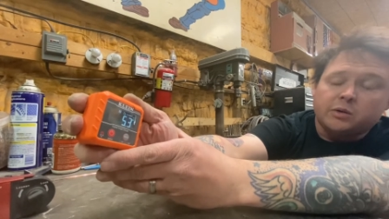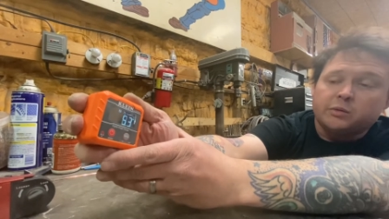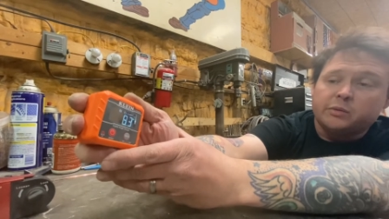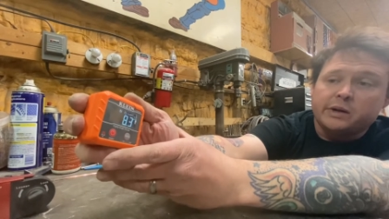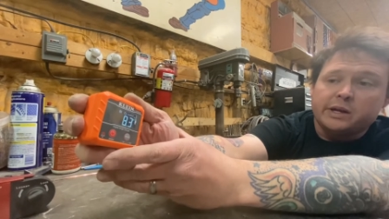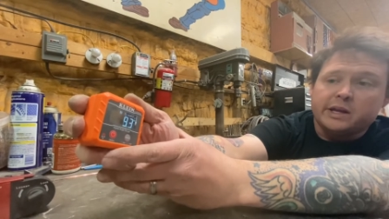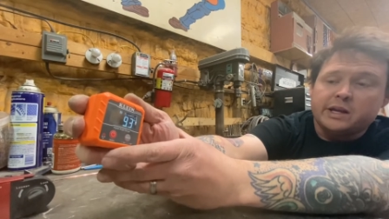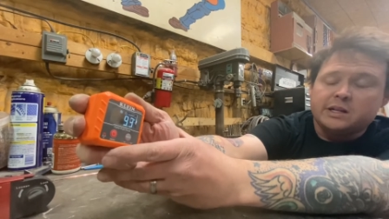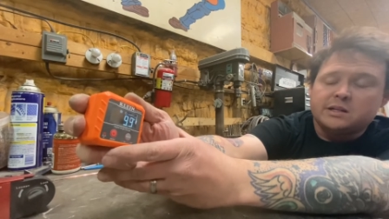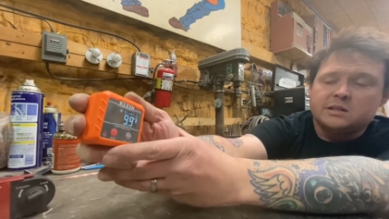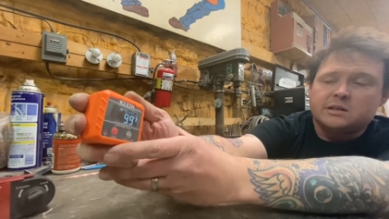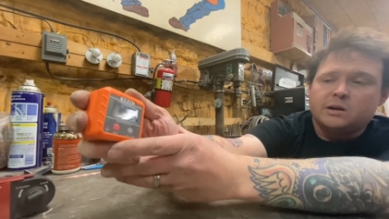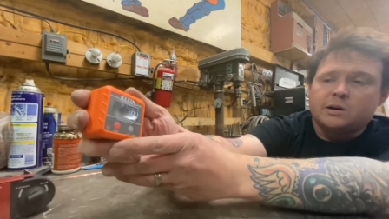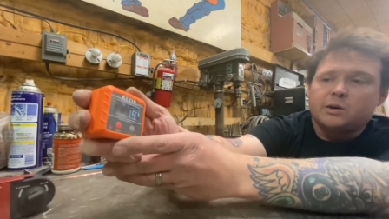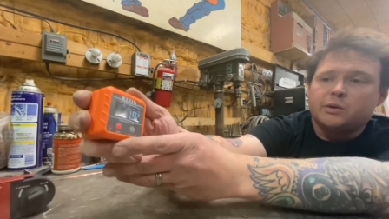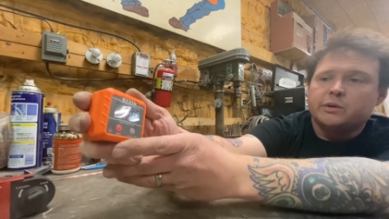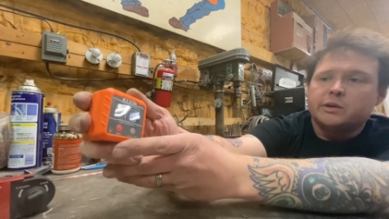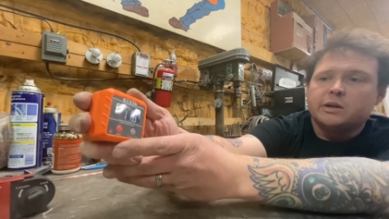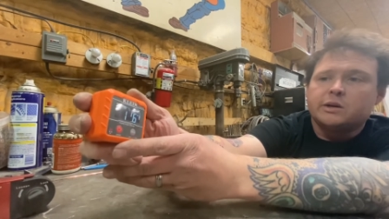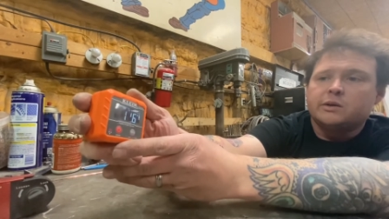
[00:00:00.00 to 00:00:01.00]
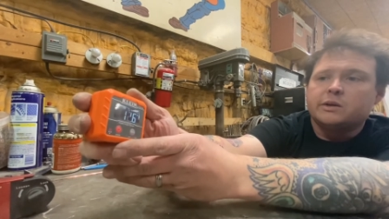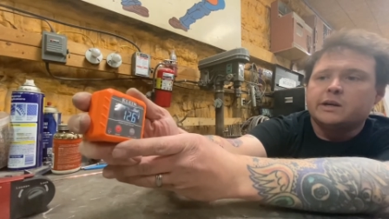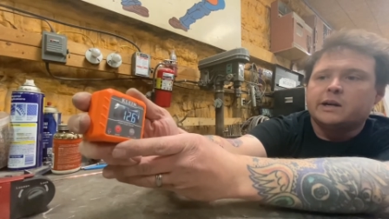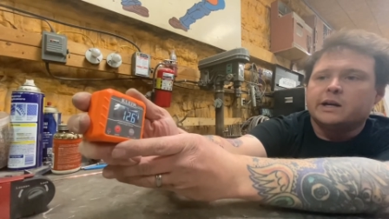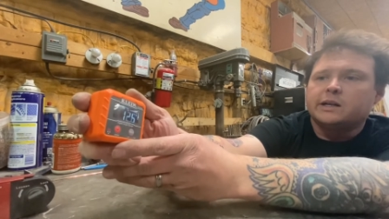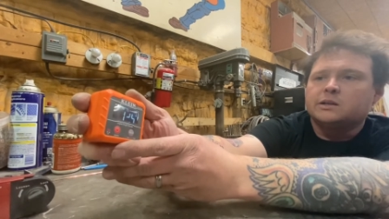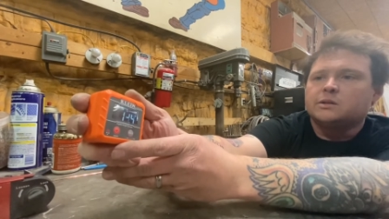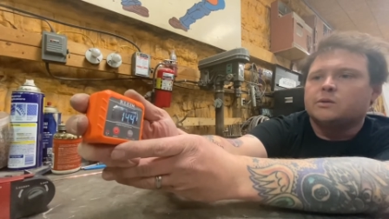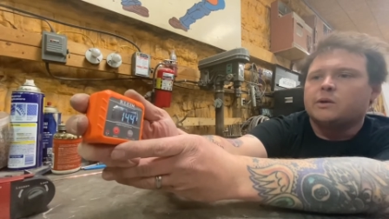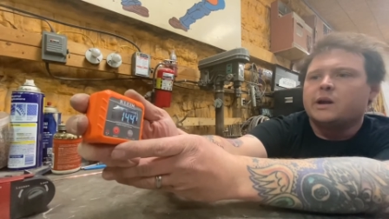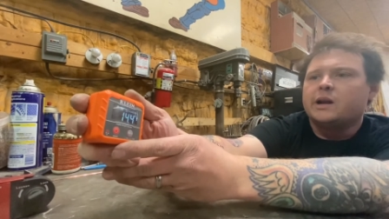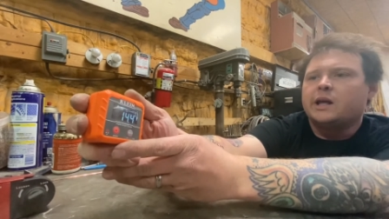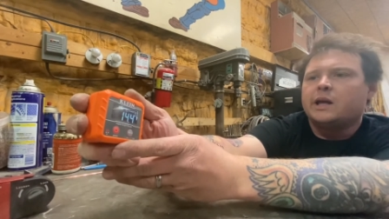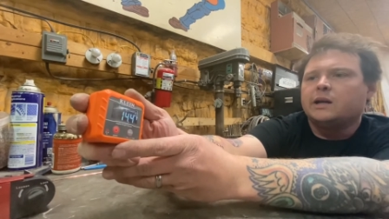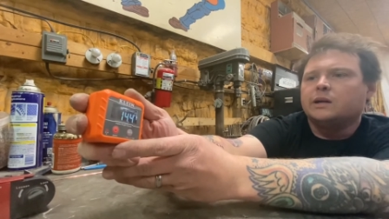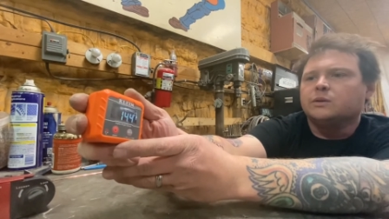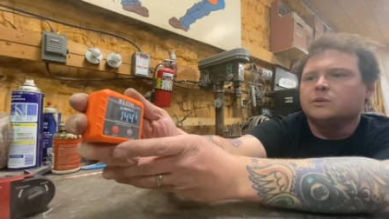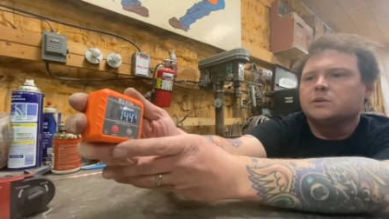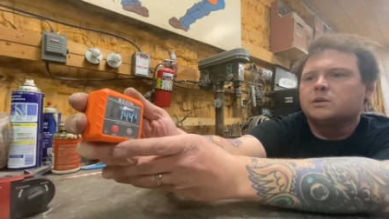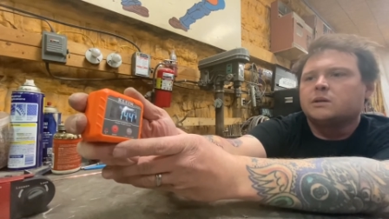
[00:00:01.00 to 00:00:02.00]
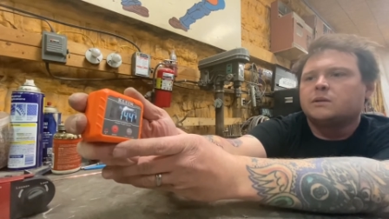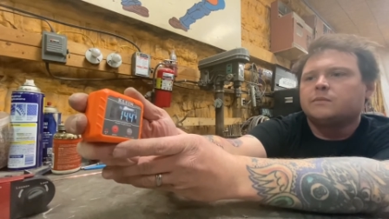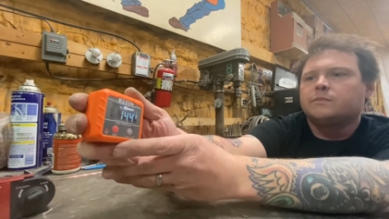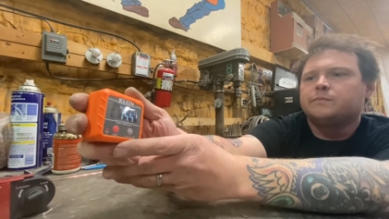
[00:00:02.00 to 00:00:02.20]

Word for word: When it hits zero, you know, you got your right angles.